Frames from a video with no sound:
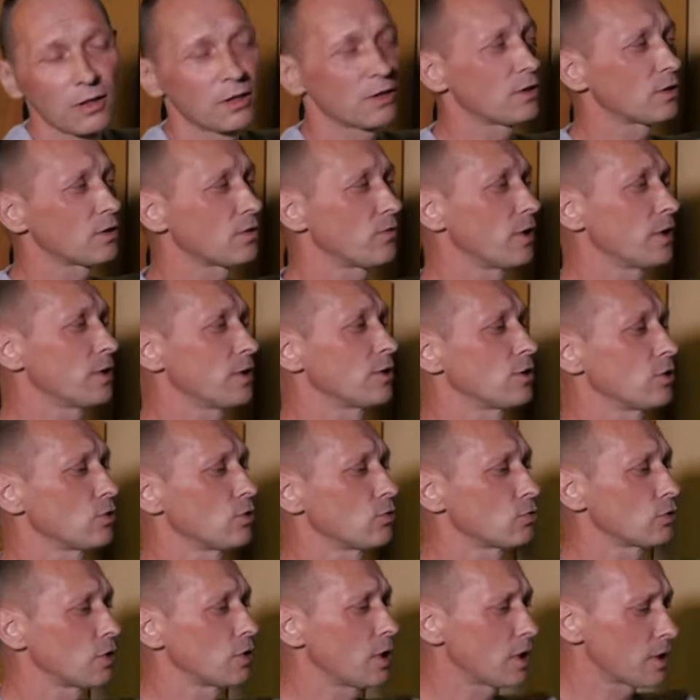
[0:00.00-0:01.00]
These are
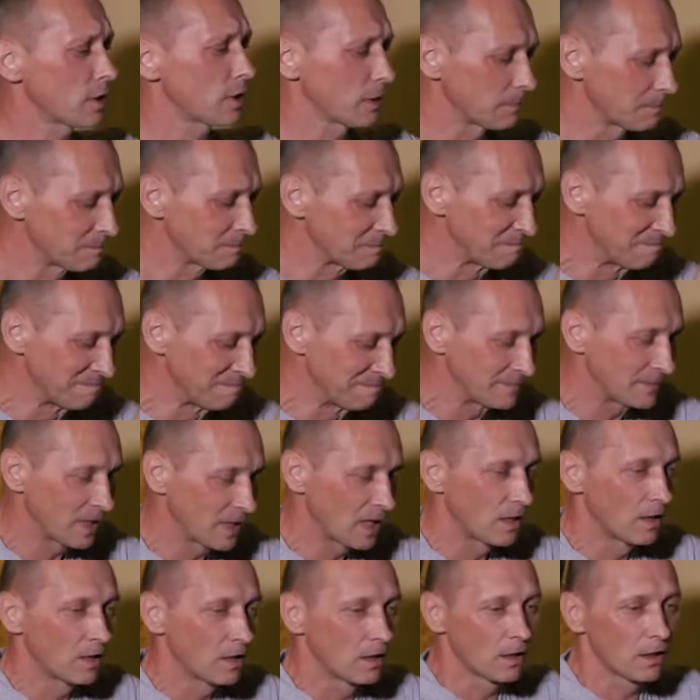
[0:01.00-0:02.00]
double punches
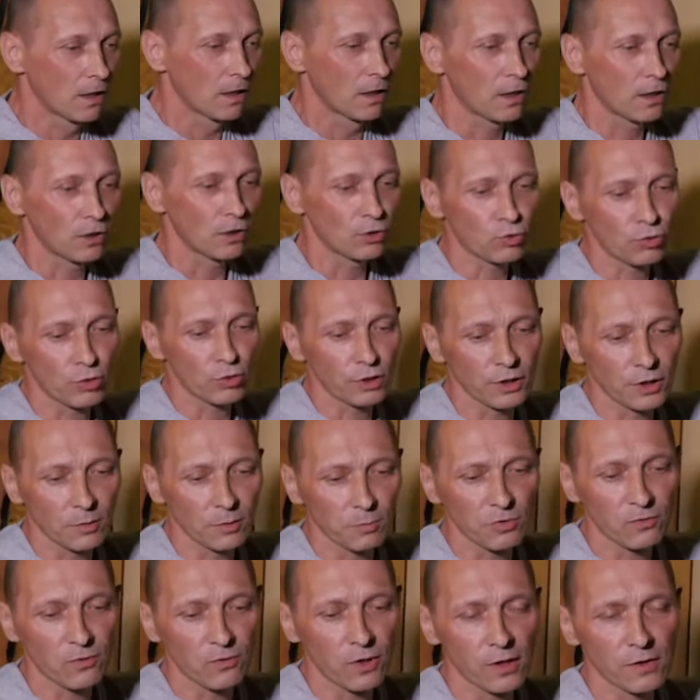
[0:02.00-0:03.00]
that are
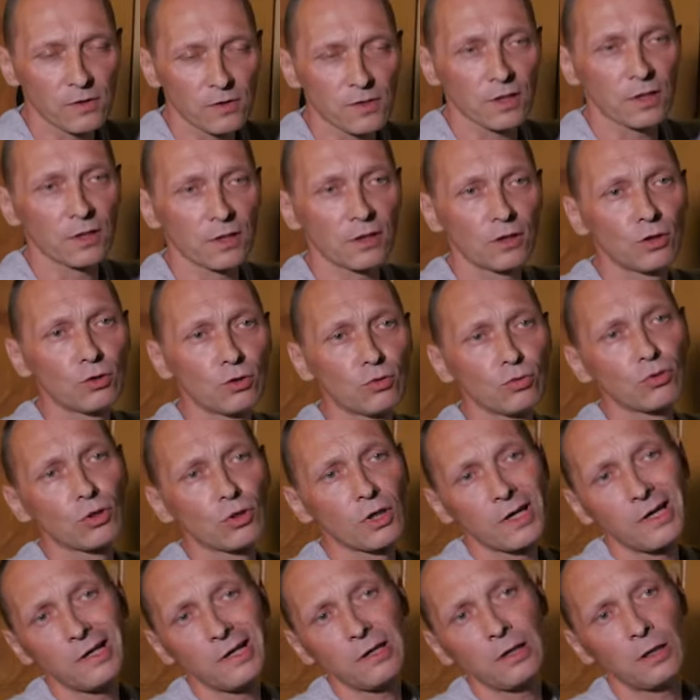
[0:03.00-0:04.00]
done back and
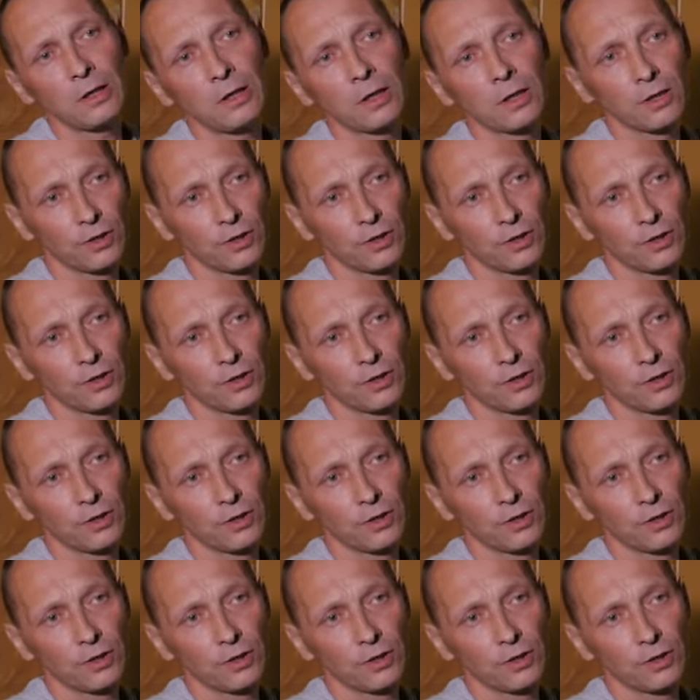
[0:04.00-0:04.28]
forth.